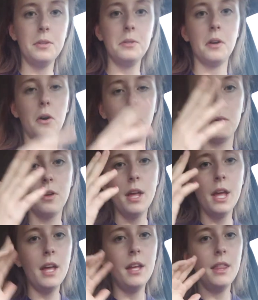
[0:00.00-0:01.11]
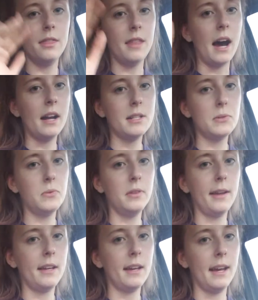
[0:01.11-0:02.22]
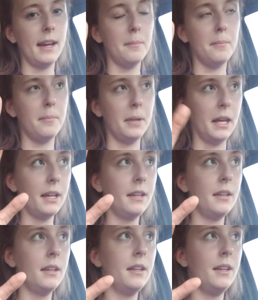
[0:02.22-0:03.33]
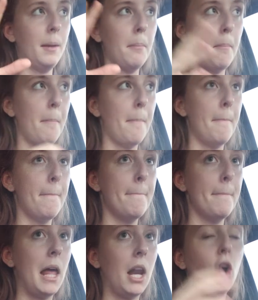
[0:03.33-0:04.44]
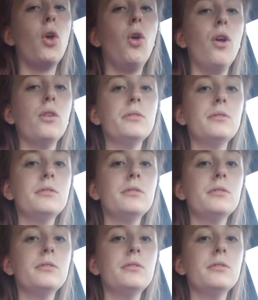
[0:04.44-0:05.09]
So that is like a big medical